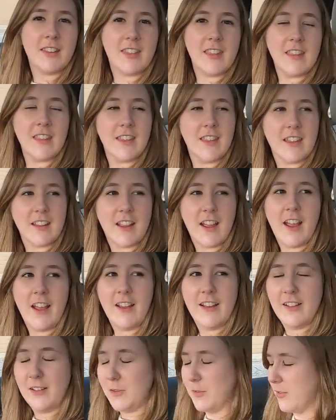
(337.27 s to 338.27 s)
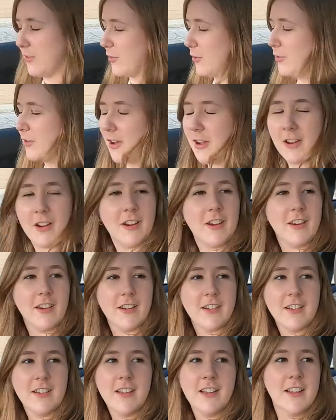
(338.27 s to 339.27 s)
to, think that Kyle was no
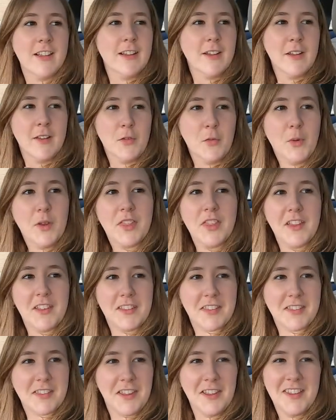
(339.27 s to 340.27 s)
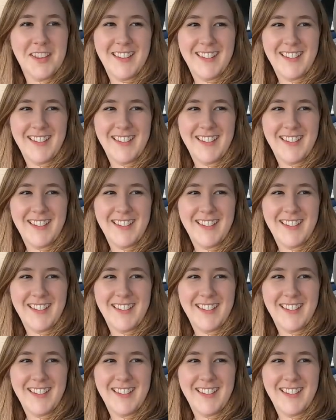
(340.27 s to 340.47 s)
longer with us.